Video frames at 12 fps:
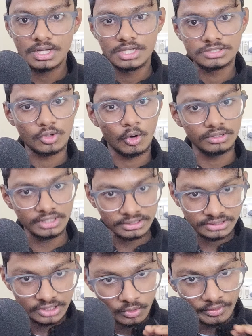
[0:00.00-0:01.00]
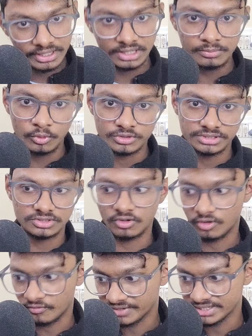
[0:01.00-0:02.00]
So all the theoretical portions
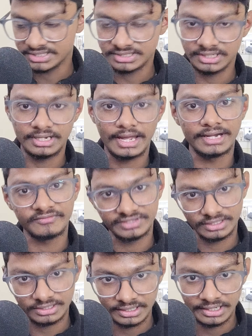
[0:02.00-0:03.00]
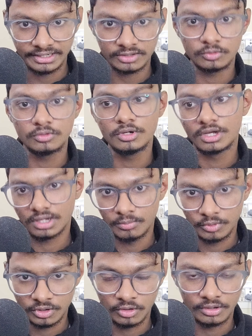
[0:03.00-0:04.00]
of digital and everything related to
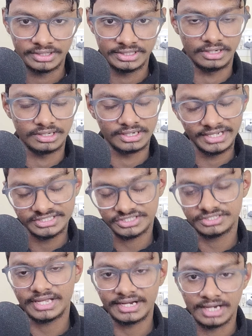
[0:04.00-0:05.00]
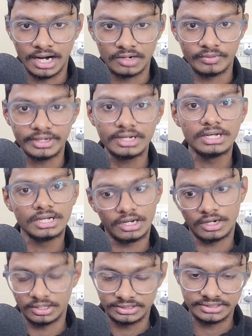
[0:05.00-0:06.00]
computer organization and hardware
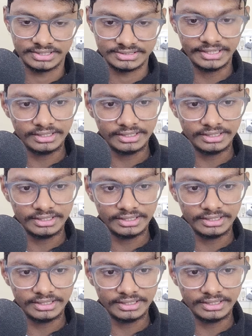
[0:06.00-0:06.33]
and other things,